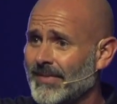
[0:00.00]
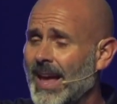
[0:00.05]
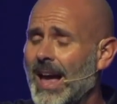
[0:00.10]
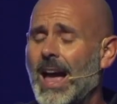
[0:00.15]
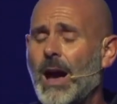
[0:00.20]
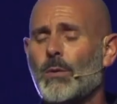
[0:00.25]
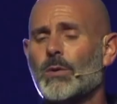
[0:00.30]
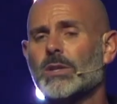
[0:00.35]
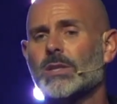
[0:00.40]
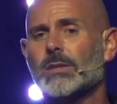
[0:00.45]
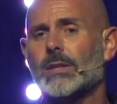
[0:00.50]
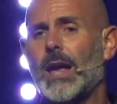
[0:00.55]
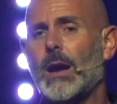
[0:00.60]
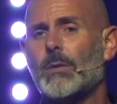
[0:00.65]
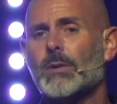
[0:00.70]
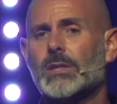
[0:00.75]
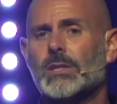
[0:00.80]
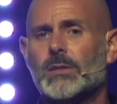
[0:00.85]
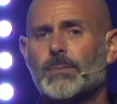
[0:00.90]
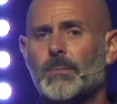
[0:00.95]
I was, I
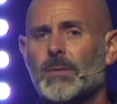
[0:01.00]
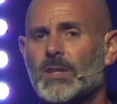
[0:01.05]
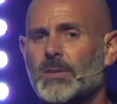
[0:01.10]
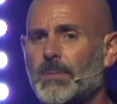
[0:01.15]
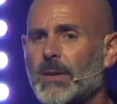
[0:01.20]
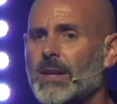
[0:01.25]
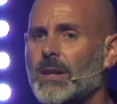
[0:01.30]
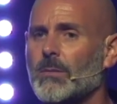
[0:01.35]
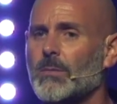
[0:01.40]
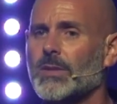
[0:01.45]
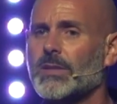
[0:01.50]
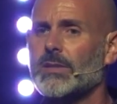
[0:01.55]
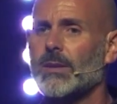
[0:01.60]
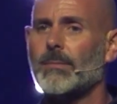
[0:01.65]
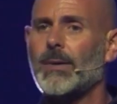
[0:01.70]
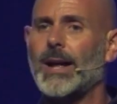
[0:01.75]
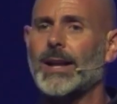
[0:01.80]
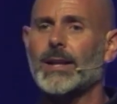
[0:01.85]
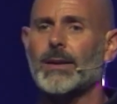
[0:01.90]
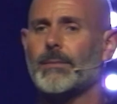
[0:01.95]
was speaking with
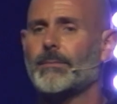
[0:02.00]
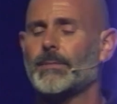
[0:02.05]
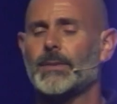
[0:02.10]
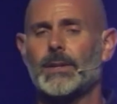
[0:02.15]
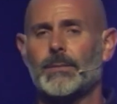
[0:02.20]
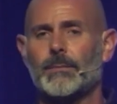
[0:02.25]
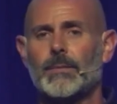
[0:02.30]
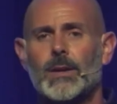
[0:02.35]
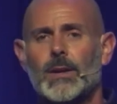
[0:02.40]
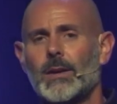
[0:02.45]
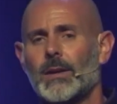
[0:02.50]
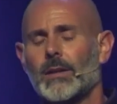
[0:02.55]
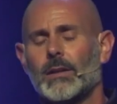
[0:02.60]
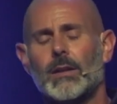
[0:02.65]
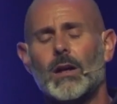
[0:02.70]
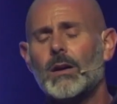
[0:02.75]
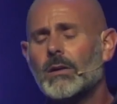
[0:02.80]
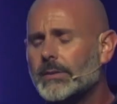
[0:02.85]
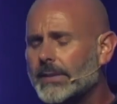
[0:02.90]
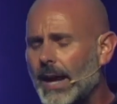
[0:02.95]
somebody a
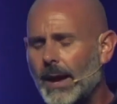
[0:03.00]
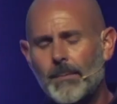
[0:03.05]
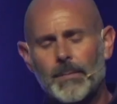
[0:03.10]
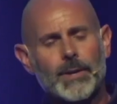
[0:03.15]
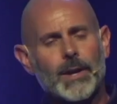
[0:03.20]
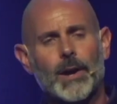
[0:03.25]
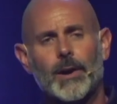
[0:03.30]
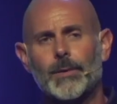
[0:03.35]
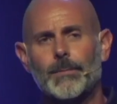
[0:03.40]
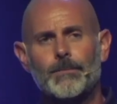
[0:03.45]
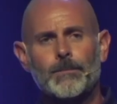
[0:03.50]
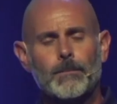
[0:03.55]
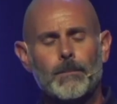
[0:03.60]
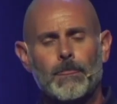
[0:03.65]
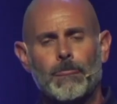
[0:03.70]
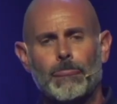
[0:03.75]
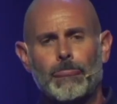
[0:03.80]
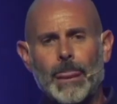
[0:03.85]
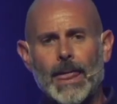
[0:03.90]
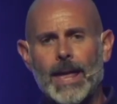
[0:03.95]
long time ago,
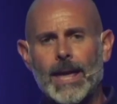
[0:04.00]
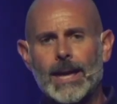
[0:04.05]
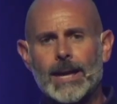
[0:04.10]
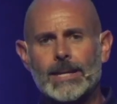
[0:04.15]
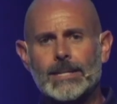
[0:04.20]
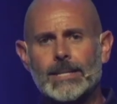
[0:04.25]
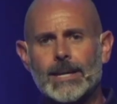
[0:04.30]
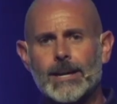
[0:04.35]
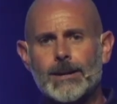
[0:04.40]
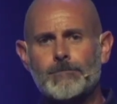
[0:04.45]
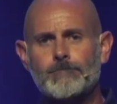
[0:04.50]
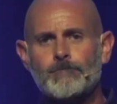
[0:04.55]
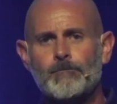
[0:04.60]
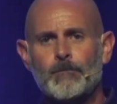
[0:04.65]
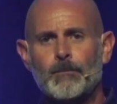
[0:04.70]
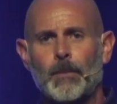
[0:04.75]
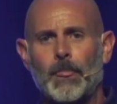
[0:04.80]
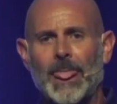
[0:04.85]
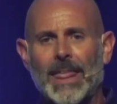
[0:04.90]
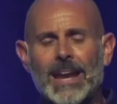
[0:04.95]
and, um,
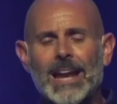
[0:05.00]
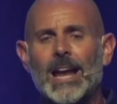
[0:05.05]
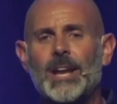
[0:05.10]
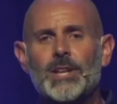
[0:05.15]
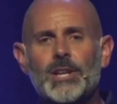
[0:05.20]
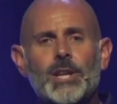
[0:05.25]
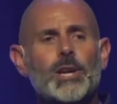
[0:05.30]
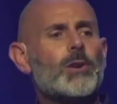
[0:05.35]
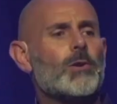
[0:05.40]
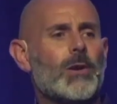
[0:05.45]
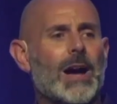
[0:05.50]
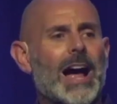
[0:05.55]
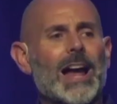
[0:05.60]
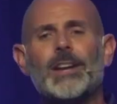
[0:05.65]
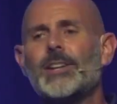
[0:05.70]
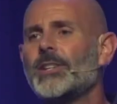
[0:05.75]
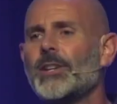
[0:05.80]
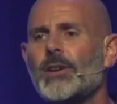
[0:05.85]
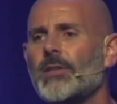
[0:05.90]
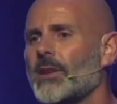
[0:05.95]
and I knew,
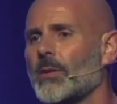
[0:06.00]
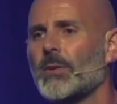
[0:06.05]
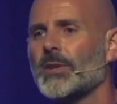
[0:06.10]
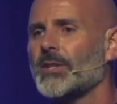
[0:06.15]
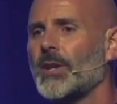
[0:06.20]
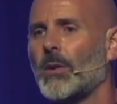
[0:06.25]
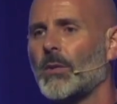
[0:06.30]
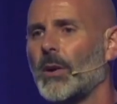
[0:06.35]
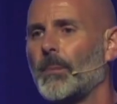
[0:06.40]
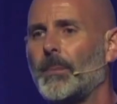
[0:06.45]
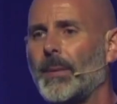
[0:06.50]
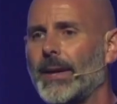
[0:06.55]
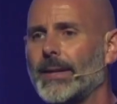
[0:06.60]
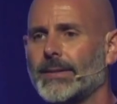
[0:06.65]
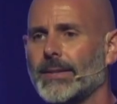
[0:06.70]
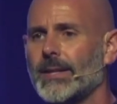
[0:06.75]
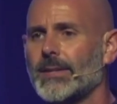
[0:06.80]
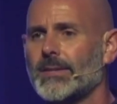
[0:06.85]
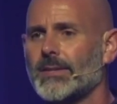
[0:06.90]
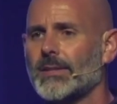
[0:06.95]
I knew there was no
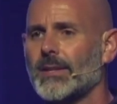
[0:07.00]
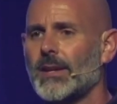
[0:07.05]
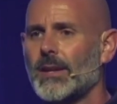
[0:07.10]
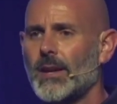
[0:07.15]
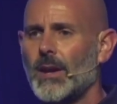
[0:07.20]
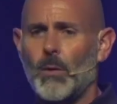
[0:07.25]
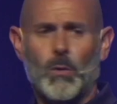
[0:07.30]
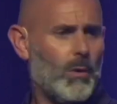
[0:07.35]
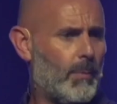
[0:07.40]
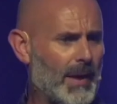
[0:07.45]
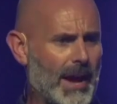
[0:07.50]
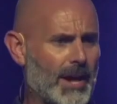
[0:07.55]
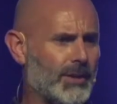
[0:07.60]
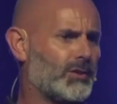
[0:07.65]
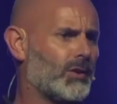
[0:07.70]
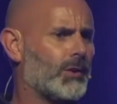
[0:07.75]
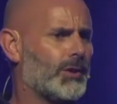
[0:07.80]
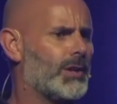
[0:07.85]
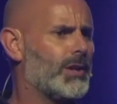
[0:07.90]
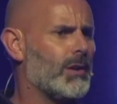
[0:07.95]
repentance. Well,
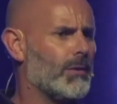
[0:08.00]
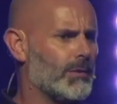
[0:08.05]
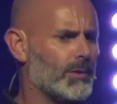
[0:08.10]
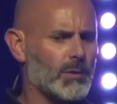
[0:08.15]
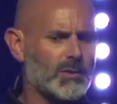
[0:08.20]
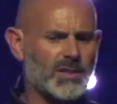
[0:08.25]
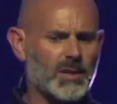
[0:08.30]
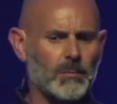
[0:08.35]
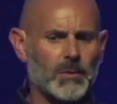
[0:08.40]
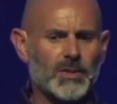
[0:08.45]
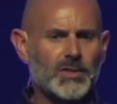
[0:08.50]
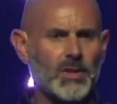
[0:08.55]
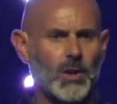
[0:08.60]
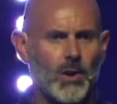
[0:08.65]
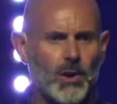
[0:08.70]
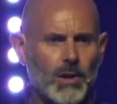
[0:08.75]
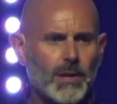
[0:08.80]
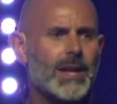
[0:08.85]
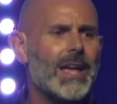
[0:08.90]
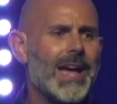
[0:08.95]
Pastor, you don't know someone's
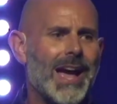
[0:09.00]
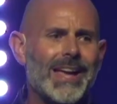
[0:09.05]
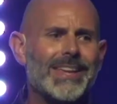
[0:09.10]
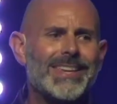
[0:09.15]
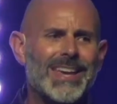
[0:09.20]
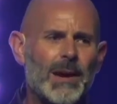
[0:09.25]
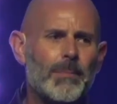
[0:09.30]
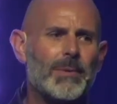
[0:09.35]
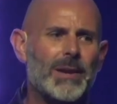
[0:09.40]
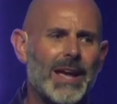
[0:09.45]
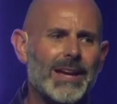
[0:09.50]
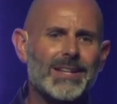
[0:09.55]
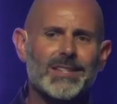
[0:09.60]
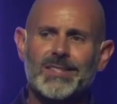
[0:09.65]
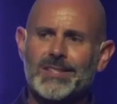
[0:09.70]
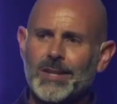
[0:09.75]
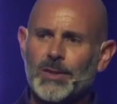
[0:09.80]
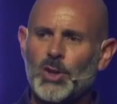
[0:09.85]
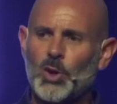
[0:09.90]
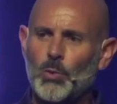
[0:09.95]
heart. Yeah, but I can
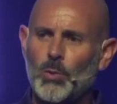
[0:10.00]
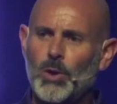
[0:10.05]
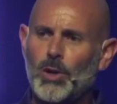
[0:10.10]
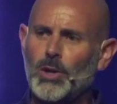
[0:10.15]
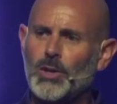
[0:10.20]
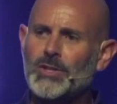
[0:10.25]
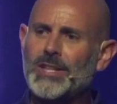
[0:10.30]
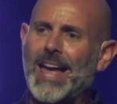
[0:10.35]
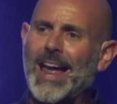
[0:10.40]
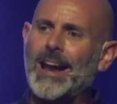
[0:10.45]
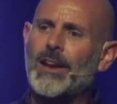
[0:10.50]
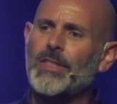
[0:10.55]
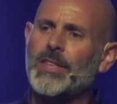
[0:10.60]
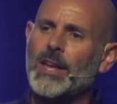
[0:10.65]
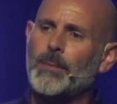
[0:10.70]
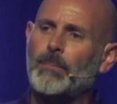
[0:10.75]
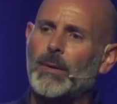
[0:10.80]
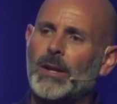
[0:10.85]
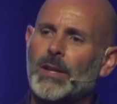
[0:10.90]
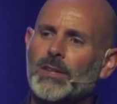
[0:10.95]
see their words. Out of the
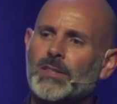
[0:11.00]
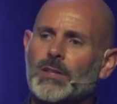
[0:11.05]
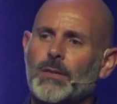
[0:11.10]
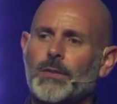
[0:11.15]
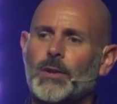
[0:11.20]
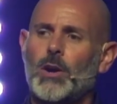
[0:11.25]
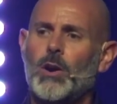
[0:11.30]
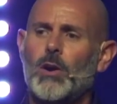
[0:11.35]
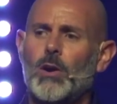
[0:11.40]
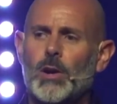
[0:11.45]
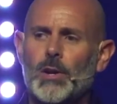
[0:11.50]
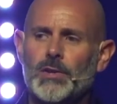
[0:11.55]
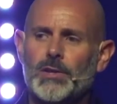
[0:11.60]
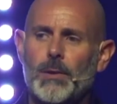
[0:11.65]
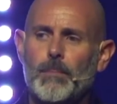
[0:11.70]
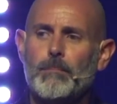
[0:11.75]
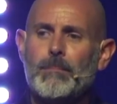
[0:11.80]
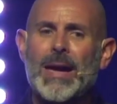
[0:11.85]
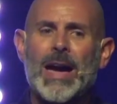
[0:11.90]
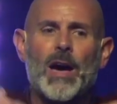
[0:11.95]
abundance of their heart, the
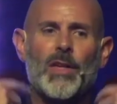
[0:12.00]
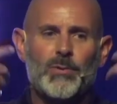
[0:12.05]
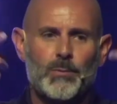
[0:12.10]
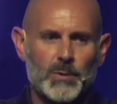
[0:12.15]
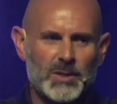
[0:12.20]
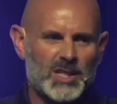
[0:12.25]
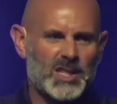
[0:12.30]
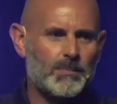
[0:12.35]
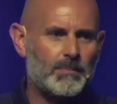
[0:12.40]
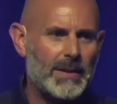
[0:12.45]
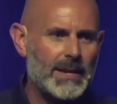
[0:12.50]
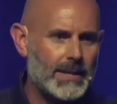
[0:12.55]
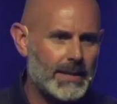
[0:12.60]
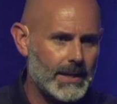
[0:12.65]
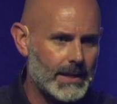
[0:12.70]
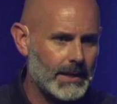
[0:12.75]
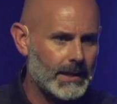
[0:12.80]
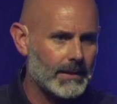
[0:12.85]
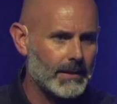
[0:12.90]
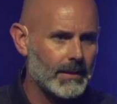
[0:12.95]
mouth was
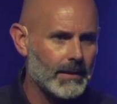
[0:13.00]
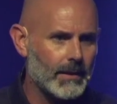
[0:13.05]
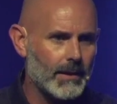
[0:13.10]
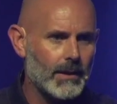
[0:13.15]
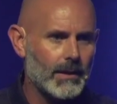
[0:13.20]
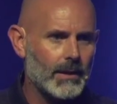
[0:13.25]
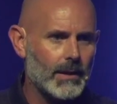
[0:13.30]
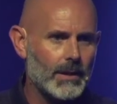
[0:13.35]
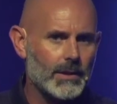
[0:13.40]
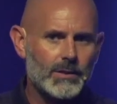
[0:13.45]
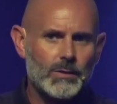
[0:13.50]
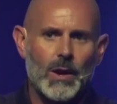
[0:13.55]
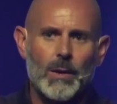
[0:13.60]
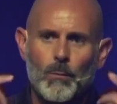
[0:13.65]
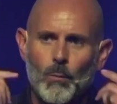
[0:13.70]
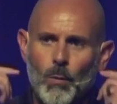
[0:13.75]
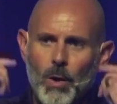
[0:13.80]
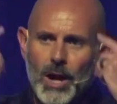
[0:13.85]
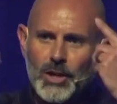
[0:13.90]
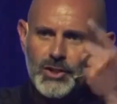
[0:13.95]
speaking. So
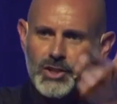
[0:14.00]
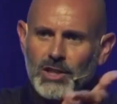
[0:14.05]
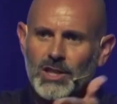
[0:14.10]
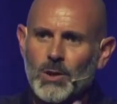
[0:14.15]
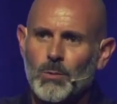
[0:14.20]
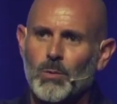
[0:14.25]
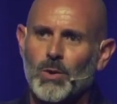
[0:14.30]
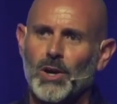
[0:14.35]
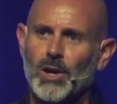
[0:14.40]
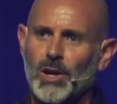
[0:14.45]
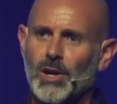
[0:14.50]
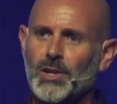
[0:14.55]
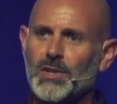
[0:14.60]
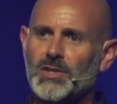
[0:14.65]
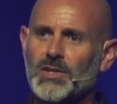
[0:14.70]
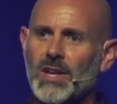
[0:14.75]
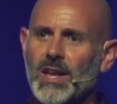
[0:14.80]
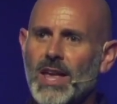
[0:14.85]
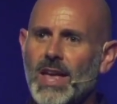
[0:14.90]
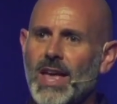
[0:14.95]
I'm watching the
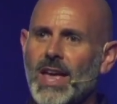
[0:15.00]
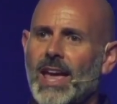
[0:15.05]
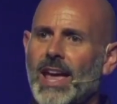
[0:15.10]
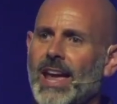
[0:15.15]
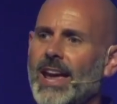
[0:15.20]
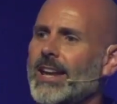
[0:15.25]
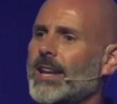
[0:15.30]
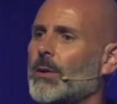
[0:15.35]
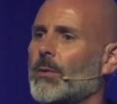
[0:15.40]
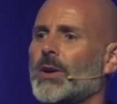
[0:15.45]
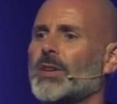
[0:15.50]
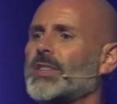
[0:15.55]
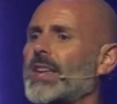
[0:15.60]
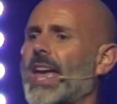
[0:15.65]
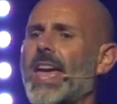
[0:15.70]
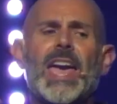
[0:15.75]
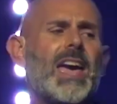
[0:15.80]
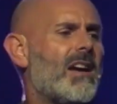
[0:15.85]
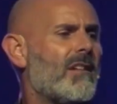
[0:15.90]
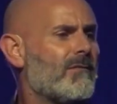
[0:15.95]
words, and it was
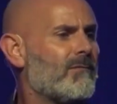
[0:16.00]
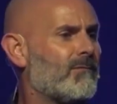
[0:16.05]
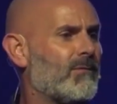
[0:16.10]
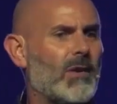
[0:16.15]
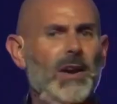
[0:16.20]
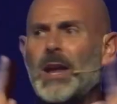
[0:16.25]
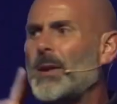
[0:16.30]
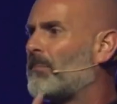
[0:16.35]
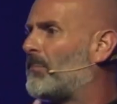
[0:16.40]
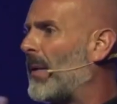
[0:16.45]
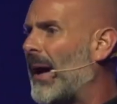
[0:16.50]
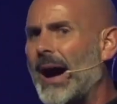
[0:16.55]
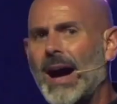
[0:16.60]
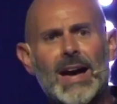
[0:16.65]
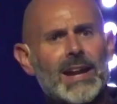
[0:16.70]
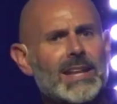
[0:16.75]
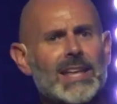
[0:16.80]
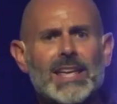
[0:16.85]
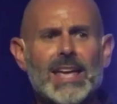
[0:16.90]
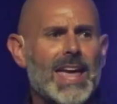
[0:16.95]

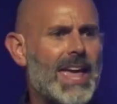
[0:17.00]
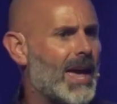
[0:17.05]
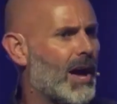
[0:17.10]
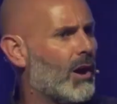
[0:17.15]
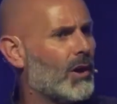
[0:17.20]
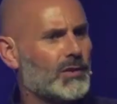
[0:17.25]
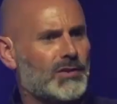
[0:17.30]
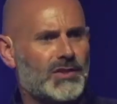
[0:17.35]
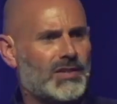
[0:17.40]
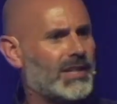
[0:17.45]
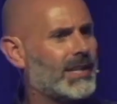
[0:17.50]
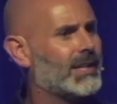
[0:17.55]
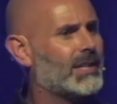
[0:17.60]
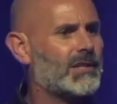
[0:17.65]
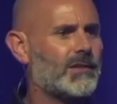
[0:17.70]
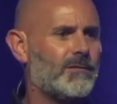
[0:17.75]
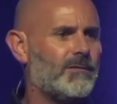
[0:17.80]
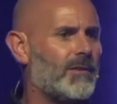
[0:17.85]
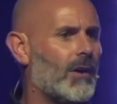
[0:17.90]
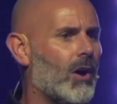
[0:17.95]
everybody else's
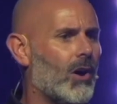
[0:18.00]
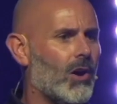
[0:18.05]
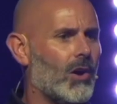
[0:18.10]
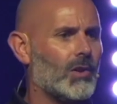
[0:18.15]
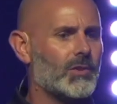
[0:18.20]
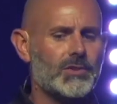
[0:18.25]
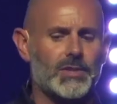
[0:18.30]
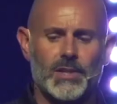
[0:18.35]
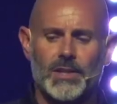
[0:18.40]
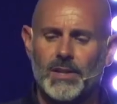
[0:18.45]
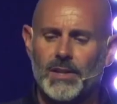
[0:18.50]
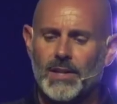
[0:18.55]
fault.